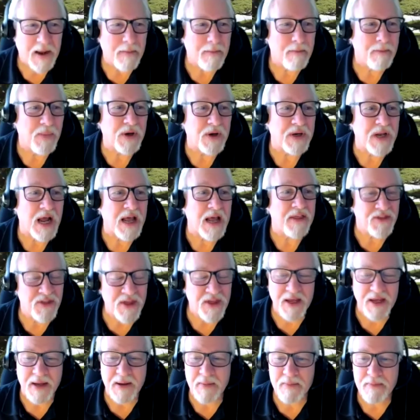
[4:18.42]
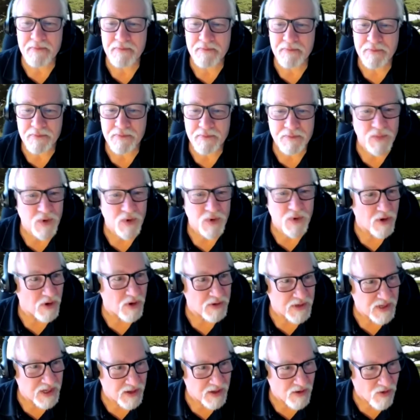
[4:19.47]
But I think
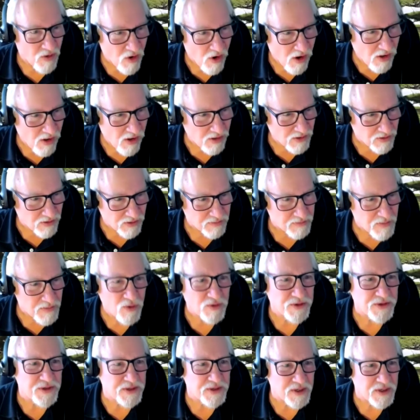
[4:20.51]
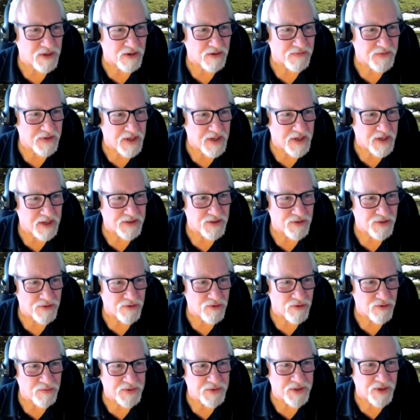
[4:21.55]
all or most of the angel
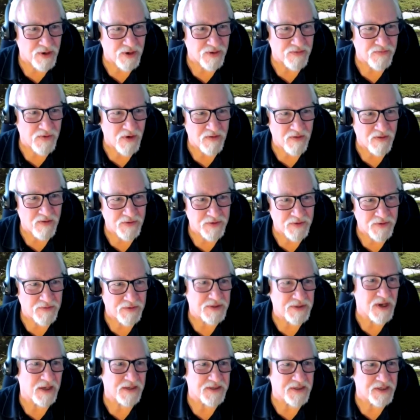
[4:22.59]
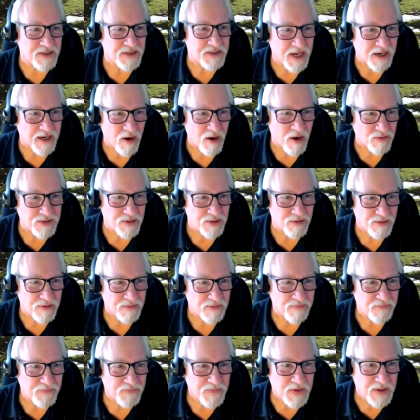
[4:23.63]
groups are involved with the Wisconsin Tech Council.
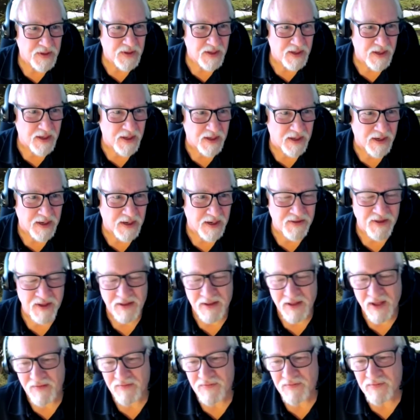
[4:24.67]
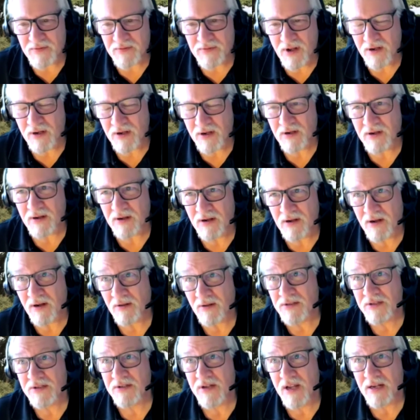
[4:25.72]
And I think they've done an
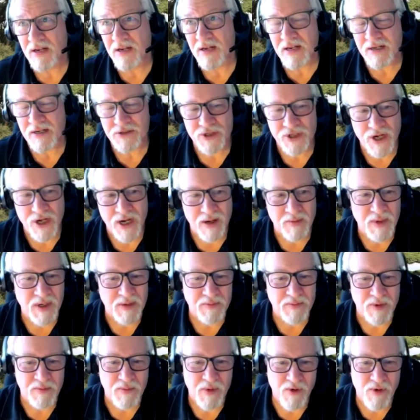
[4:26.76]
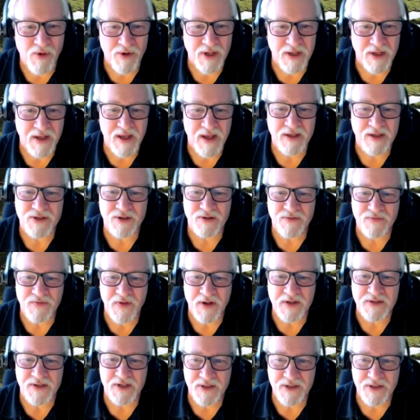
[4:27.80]
outstanding job at promoting angel
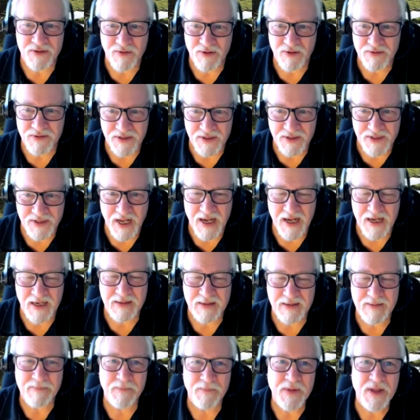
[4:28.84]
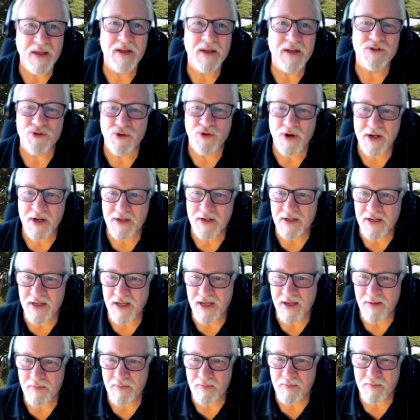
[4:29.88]
investing throughout the state, trying to keep